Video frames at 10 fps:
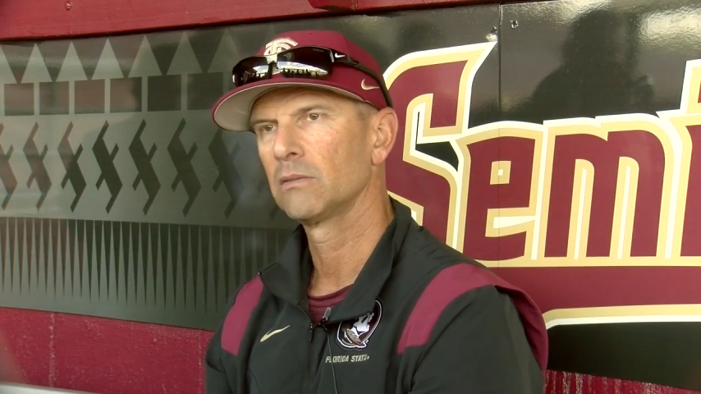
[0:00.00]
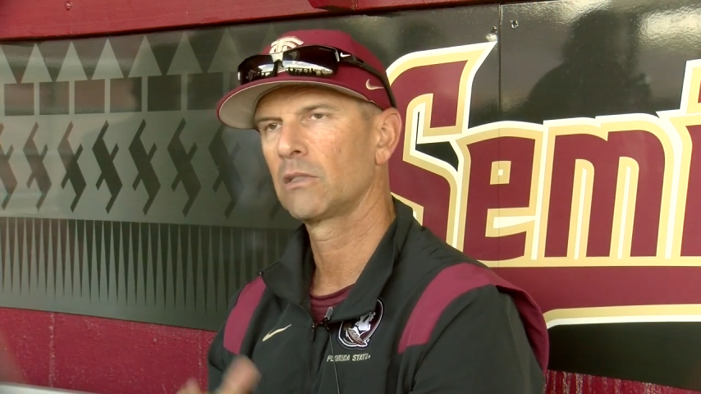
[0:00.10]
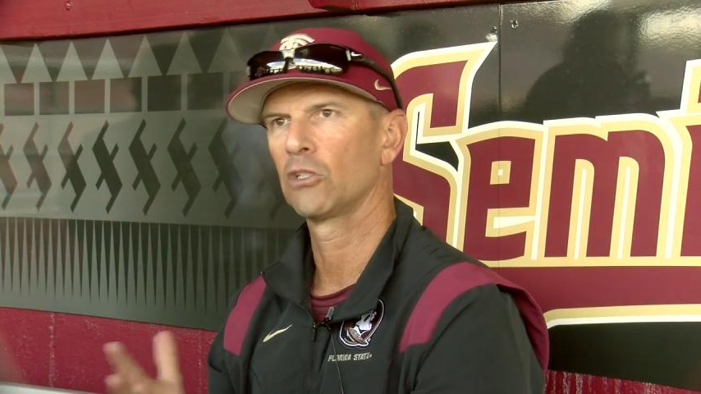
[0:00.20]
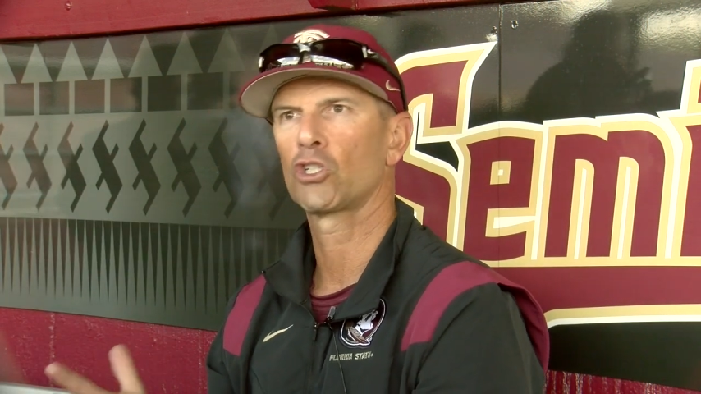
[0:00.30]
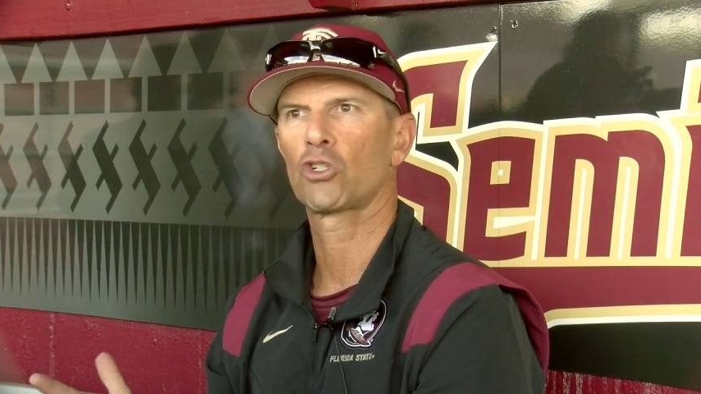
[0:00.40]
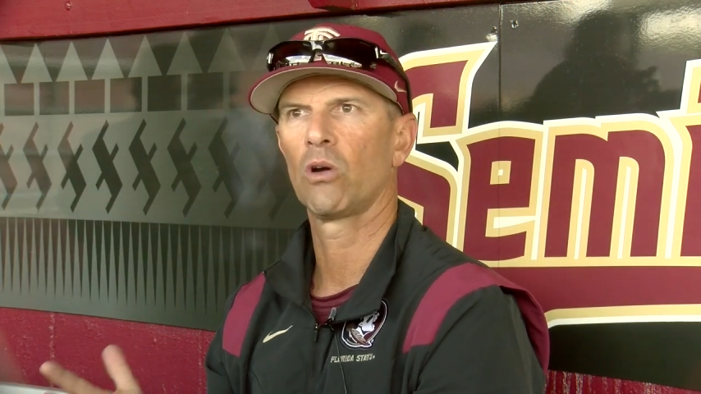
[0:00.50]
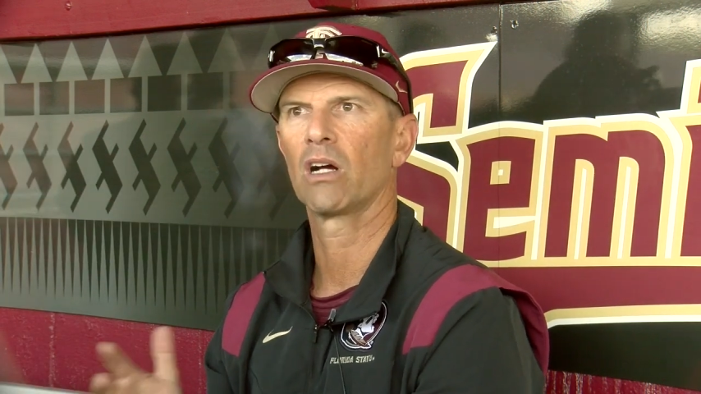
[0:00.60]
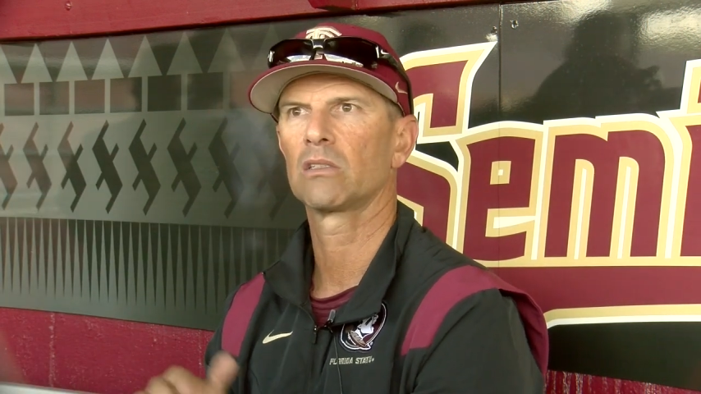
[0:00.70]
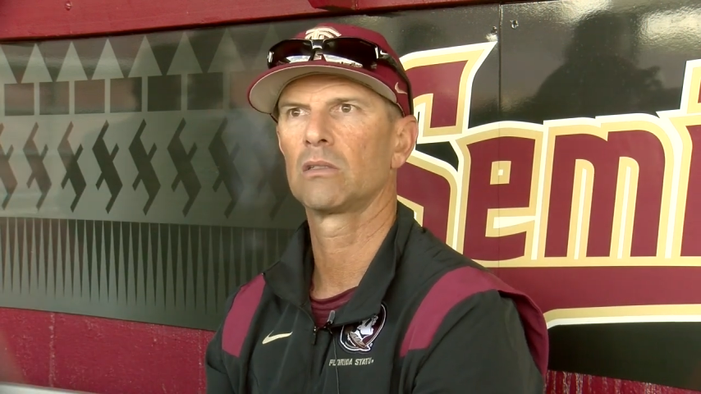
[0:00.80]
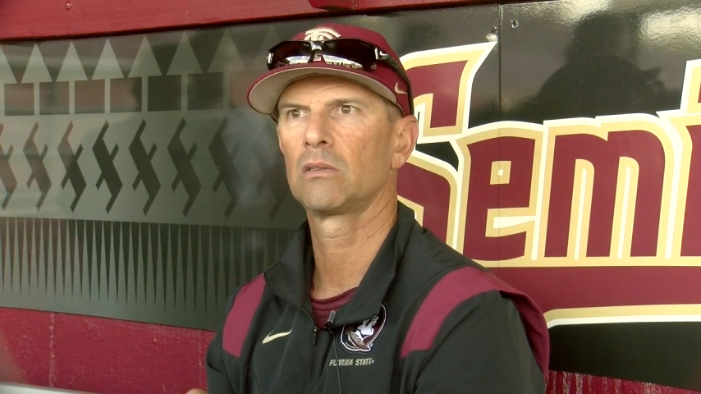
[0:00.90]

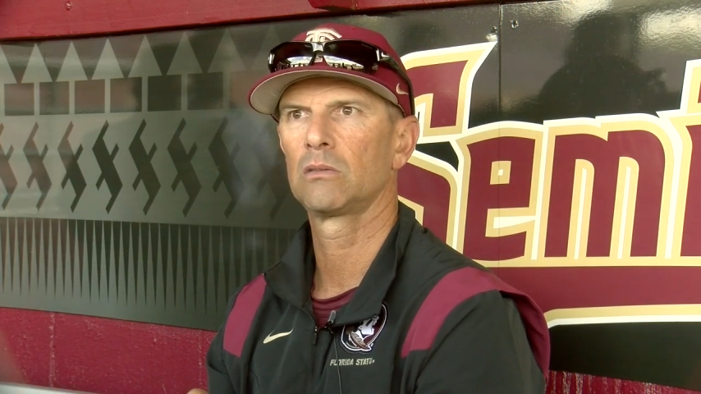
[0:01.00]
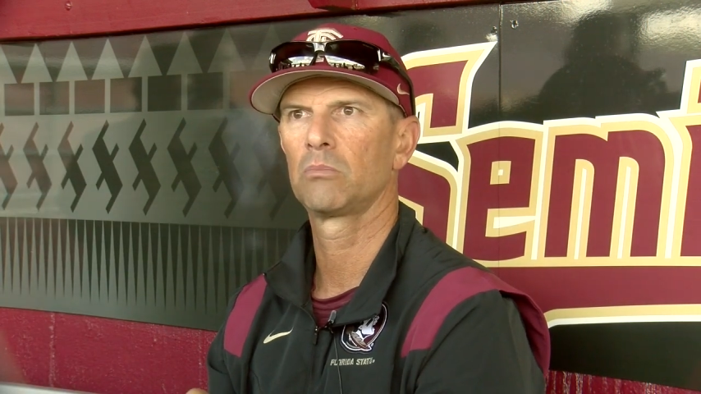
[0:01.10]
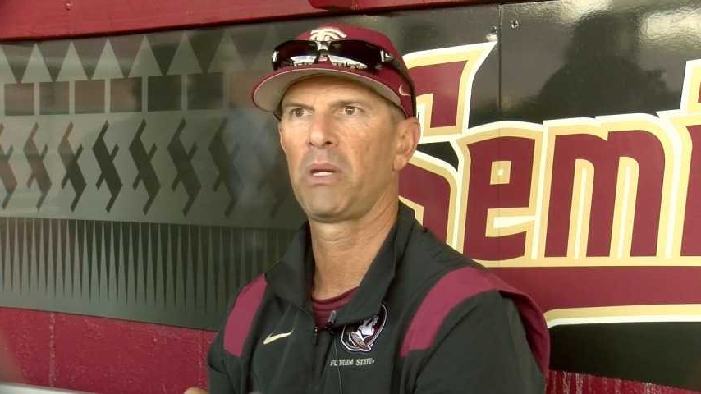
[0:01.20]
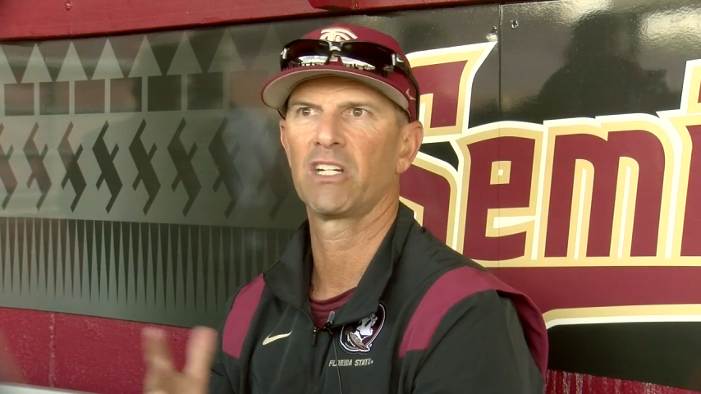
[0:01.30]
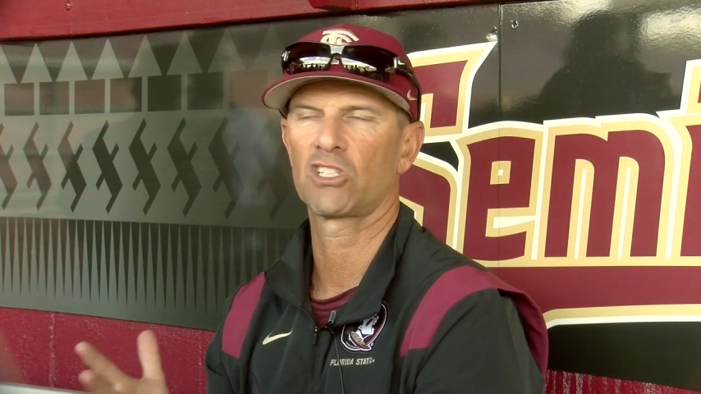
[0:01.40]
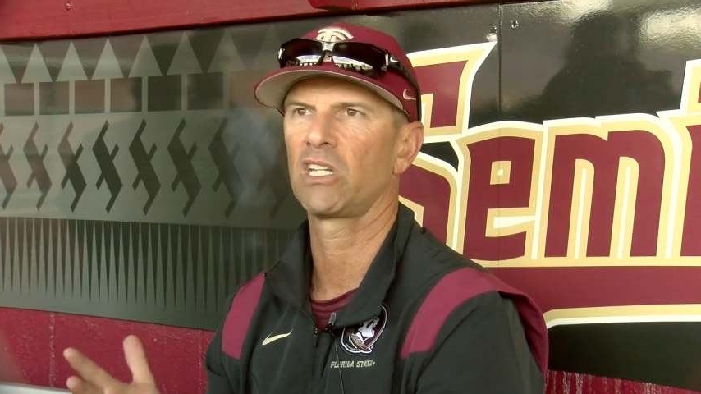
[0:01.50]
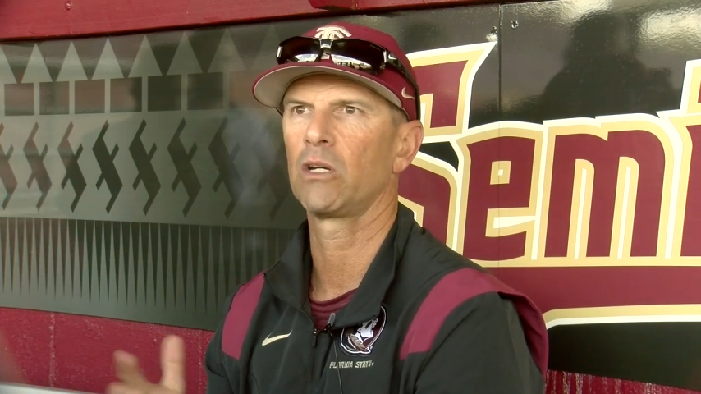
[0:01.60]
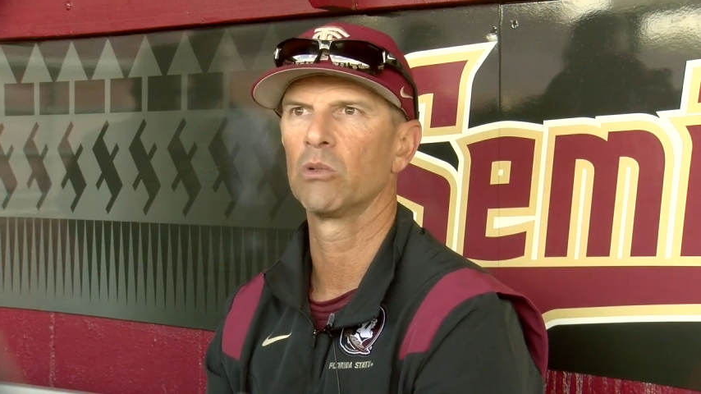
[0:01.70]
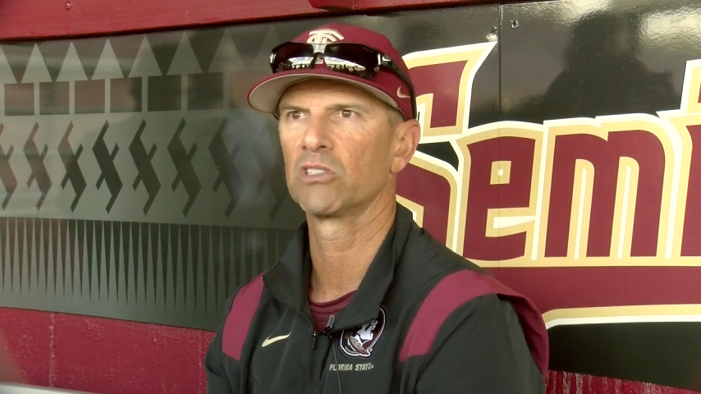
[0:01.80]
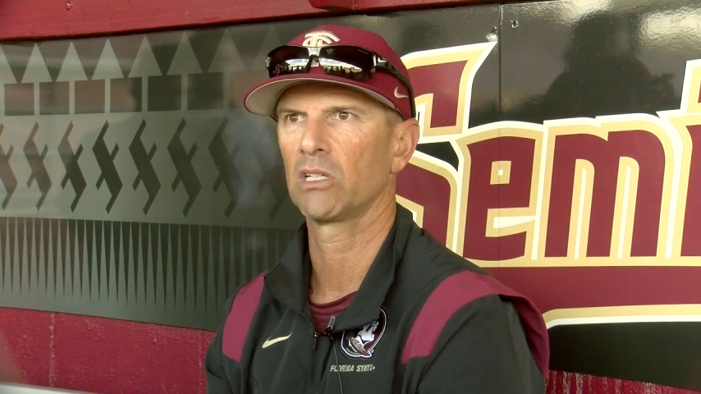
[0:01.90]
construct pitch
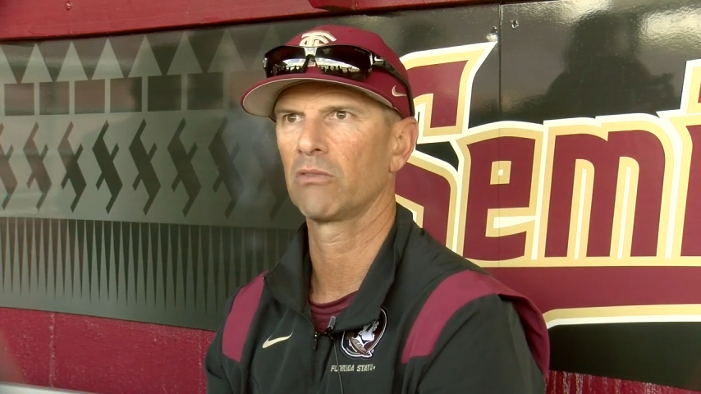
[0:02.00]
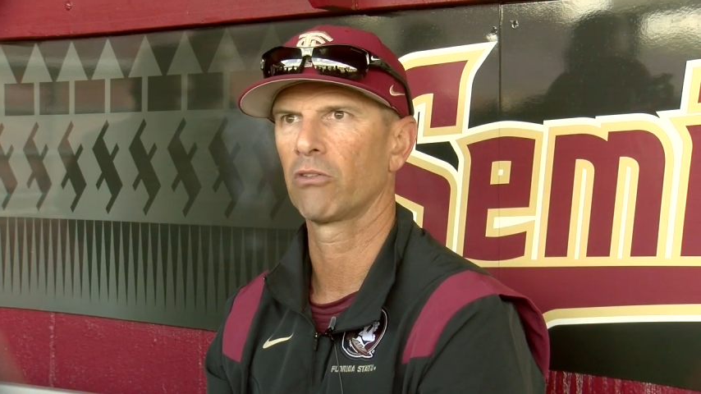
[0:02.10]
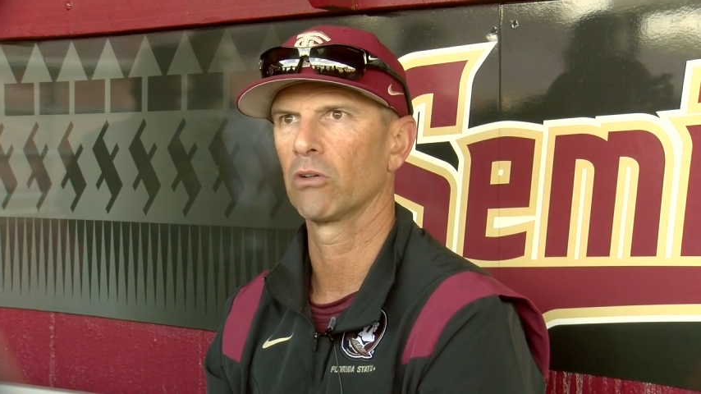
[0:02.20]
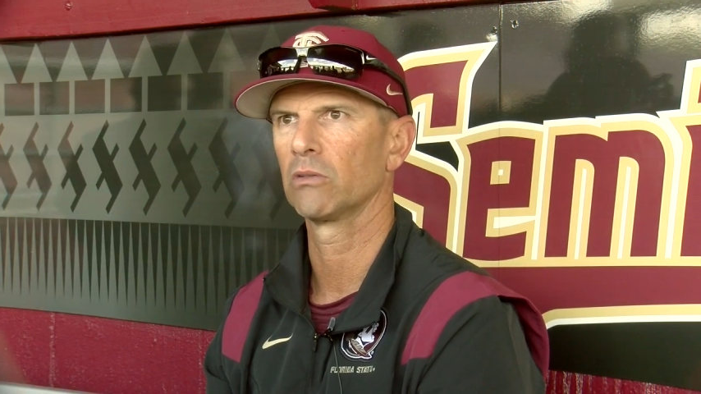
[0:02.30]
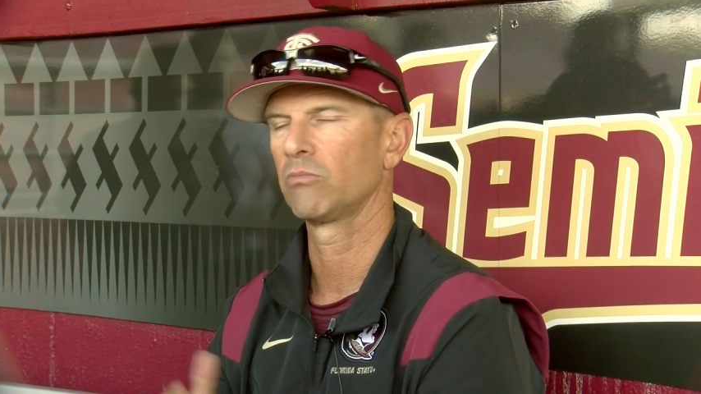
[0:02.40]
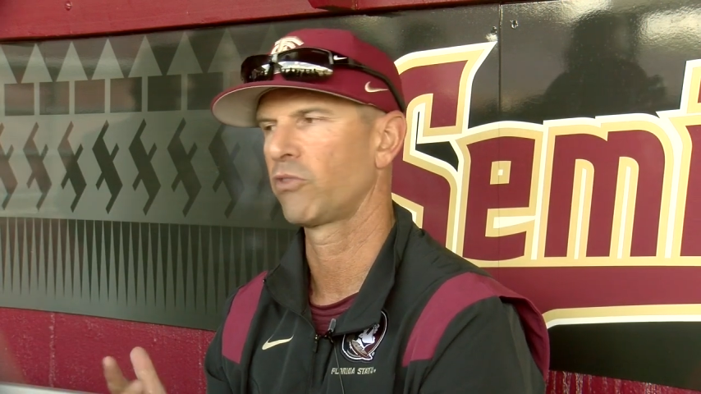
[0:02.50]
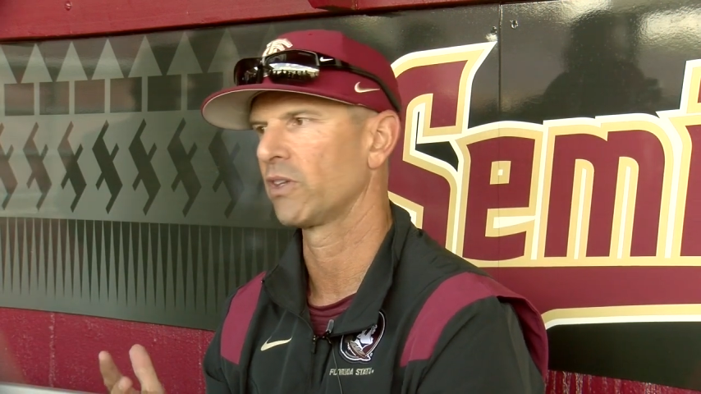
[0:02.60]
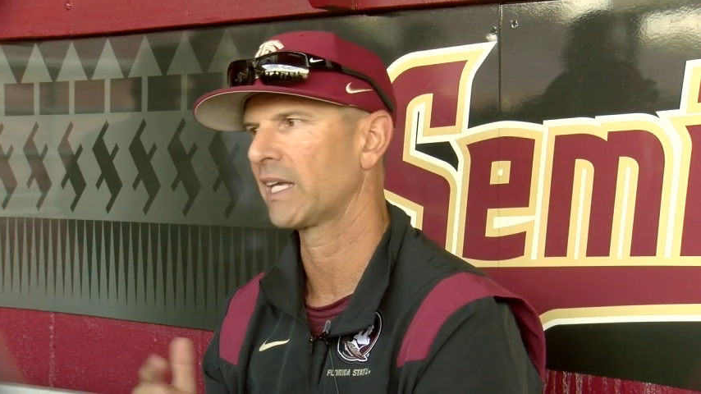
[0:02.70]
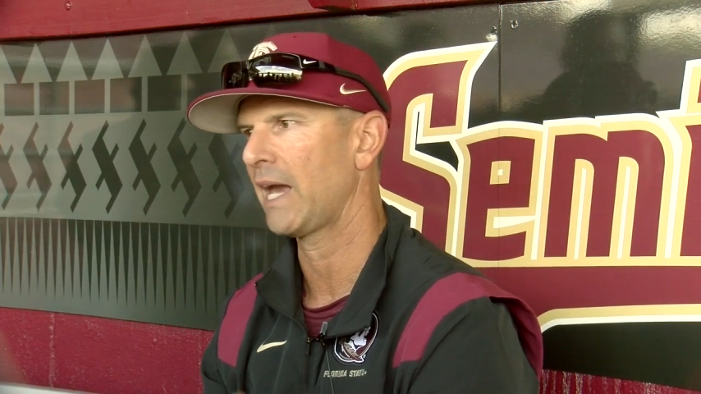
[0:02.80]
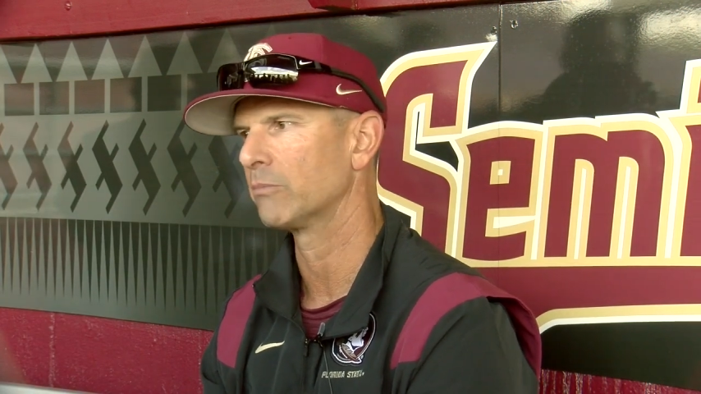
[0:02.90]
sequencing for
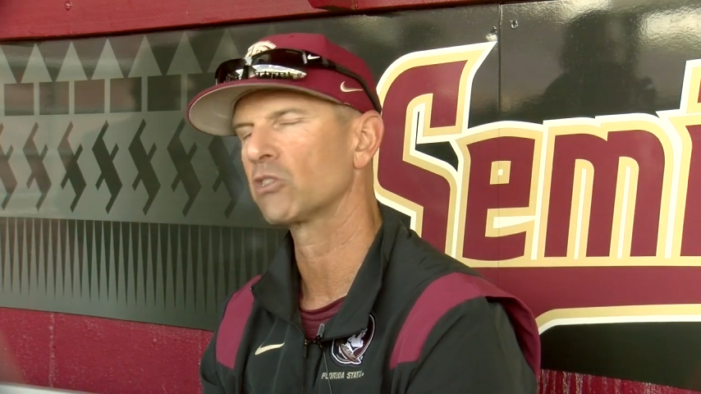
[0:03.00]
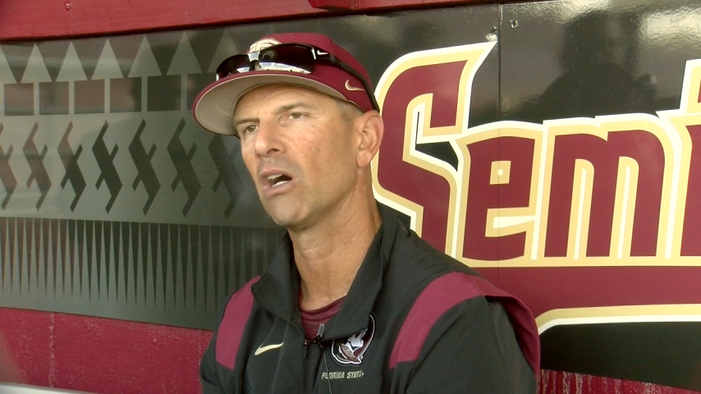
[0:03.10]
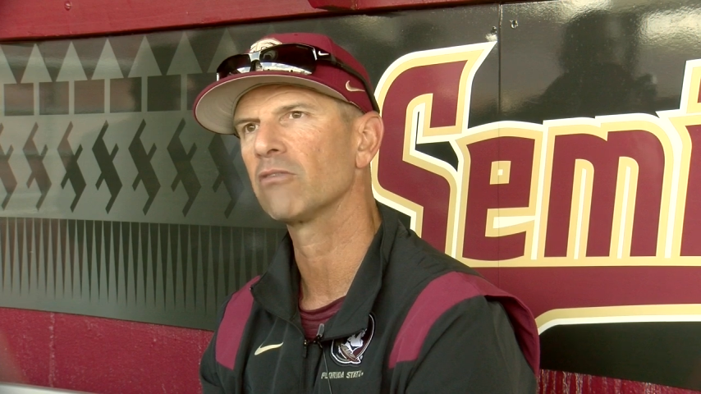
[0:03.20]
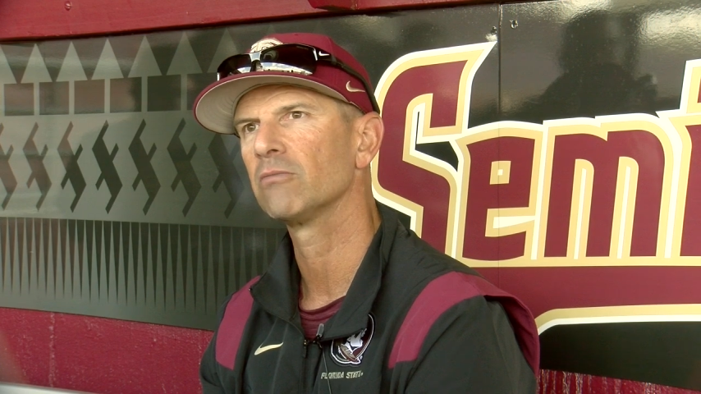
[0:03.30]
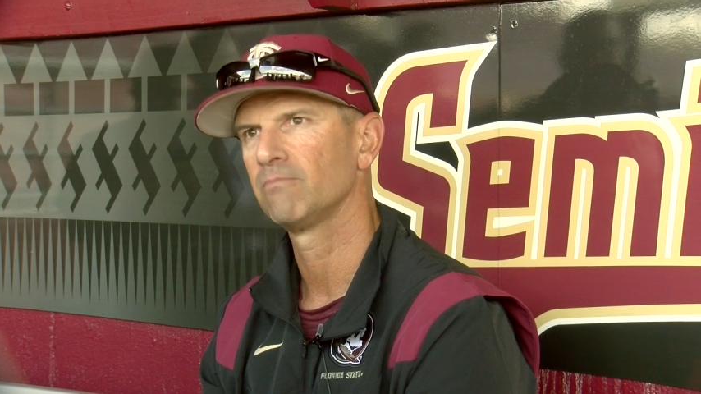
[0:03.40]
the game stuff.